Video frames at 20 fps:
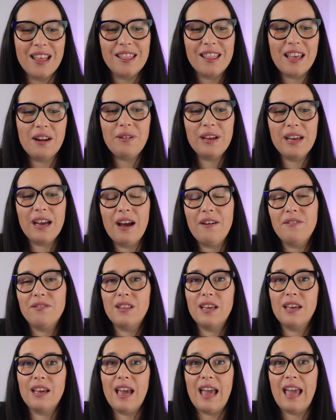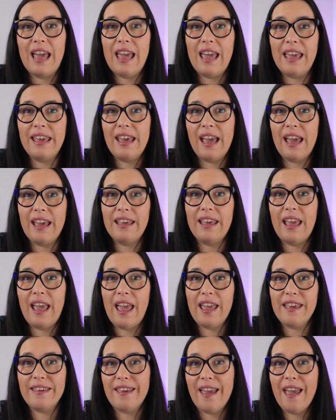Then we have the
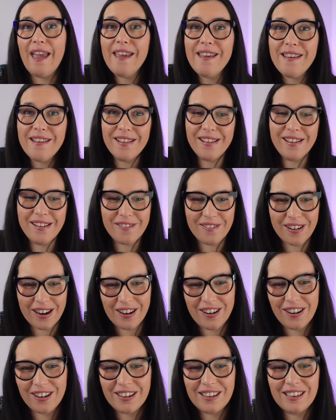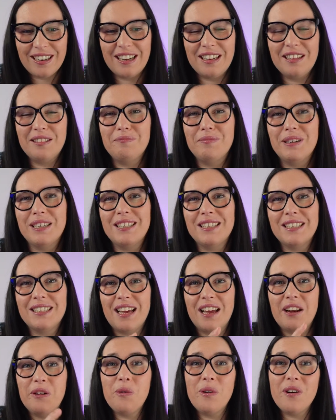triple A record that it
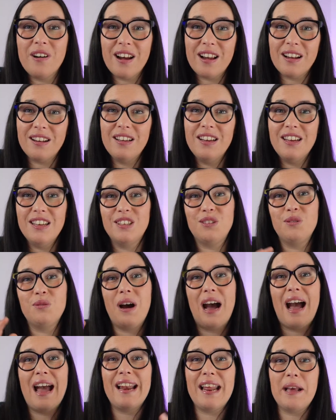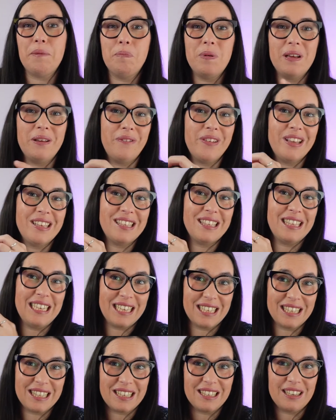matches an U R L to an I P v
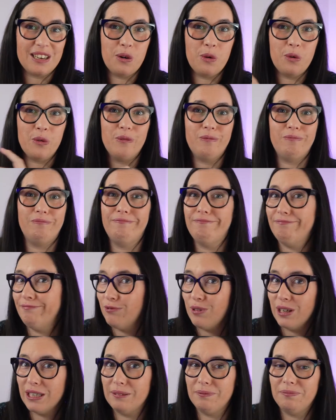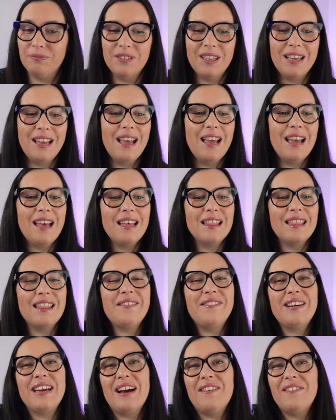six one.
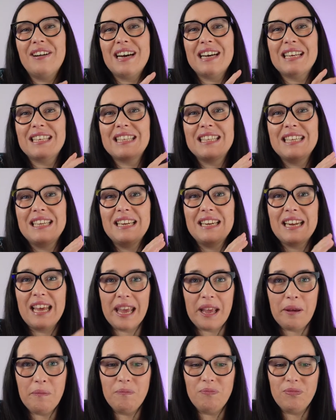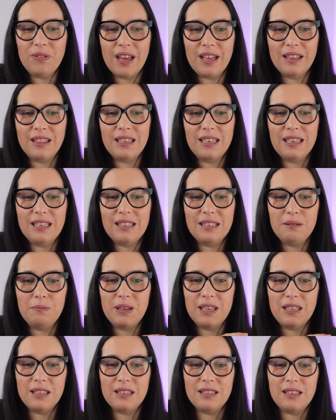Then we have a C name, and this
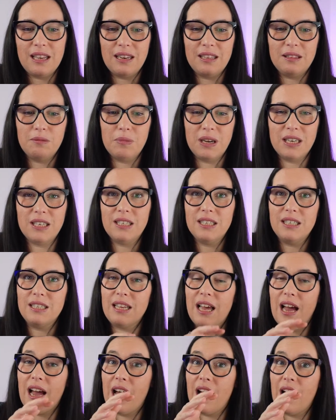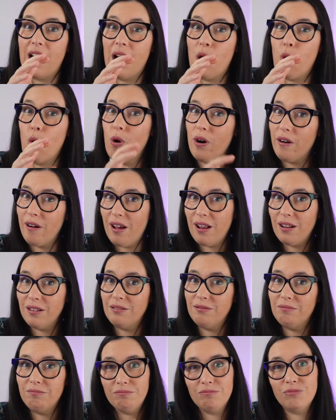means that it matches a U R
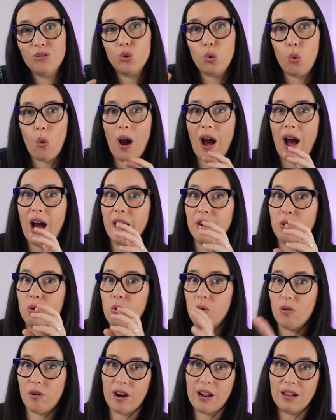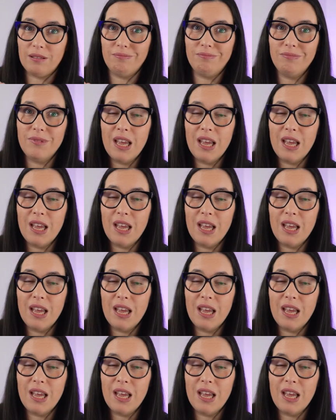L to an U R L.